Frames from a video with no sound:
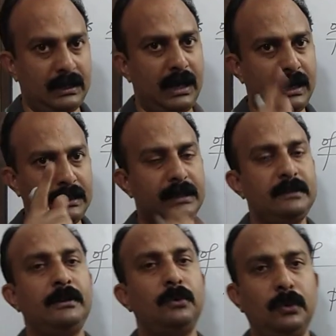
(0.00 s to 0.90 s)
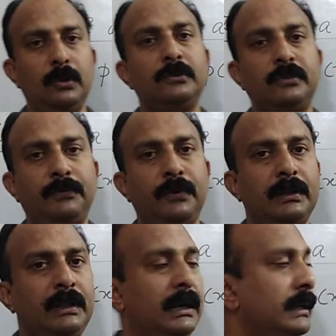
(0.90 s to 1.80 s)
And there is a rule also for
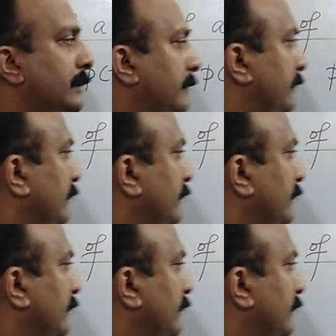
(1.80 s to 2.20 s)
that.